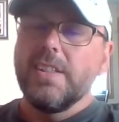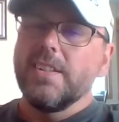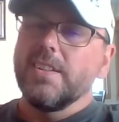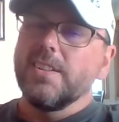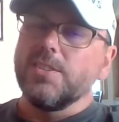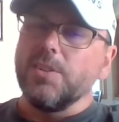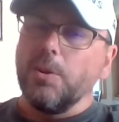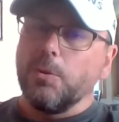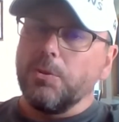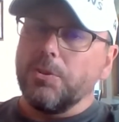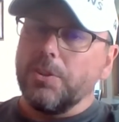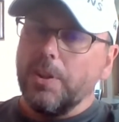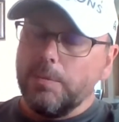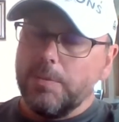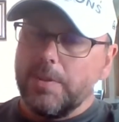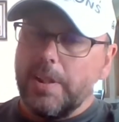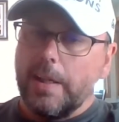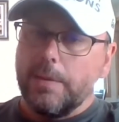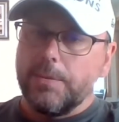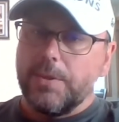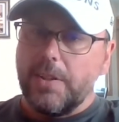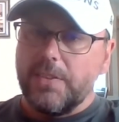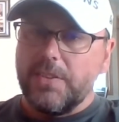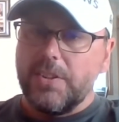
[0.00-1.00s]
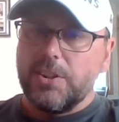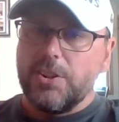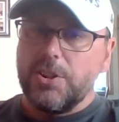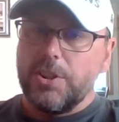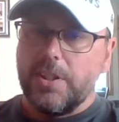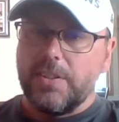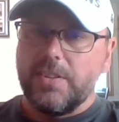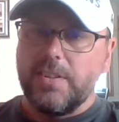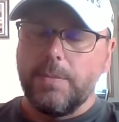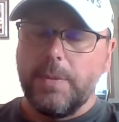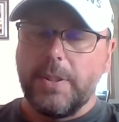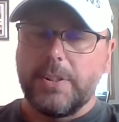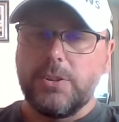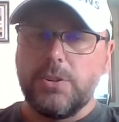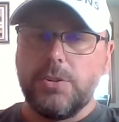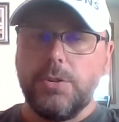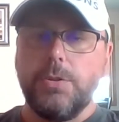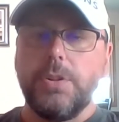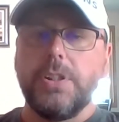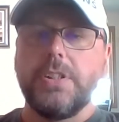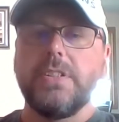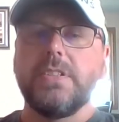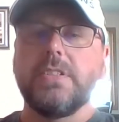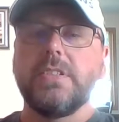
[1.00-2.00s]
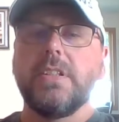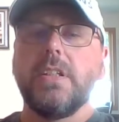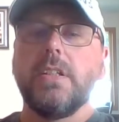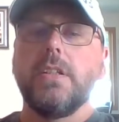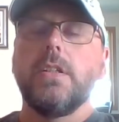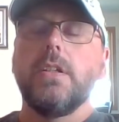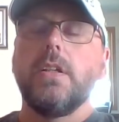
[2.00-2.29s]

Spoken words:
So sometimes I suggest to my students,